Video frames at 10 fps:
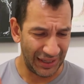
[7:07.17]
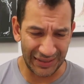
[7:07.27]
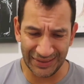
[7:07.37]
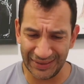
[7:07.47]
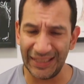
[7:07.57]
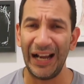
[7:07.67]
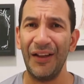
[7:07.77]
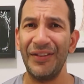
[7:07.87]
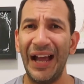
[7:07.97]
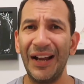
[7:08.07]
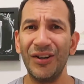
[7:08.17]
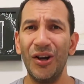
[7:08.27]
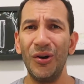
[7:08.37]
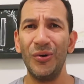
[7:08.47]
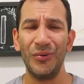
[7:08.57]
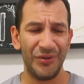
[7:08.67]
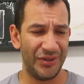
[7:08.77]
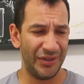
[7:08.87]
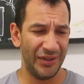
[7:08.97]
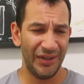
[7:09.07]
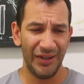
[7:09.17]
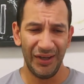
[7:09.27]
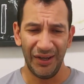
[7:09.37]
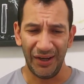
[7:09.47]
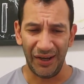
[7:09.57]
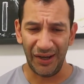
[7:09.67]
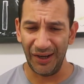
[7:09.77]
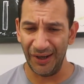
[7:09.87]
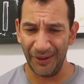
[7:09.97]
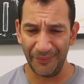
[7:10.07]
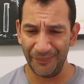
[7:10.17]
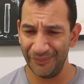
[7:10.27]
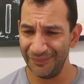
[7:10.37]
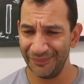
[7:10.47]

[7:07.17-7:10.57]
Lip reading: and see how that goes. That's